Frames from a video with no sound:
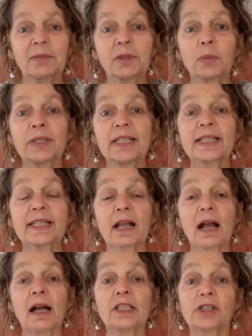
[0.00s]
But when it's
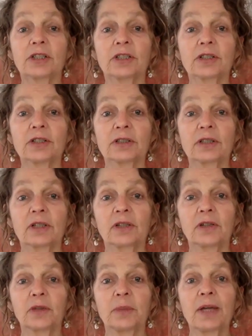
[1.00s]
conscious,
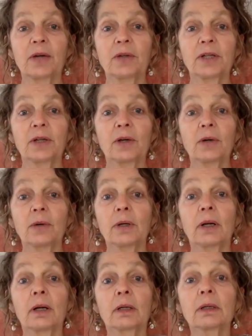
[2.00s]
you may only go,
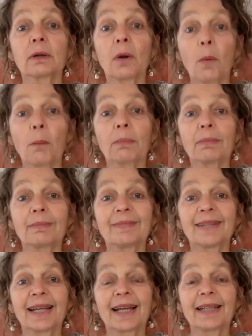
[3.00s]

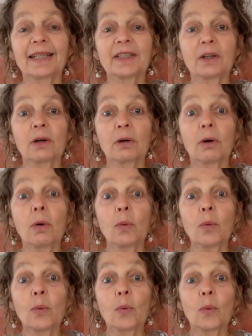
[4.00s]
and then you go,
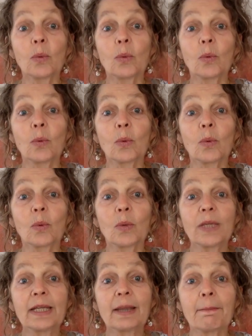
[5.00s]
oh,
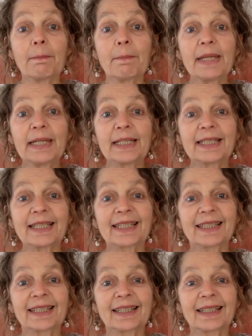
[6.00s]
wait a
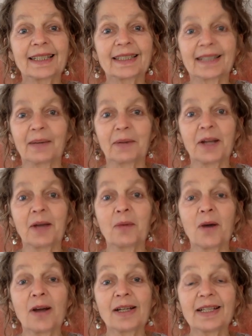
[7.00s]
minute. Is that what I
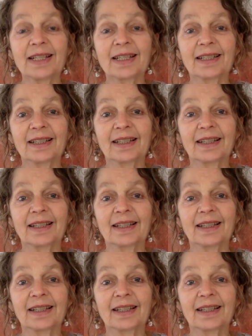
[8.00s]
want?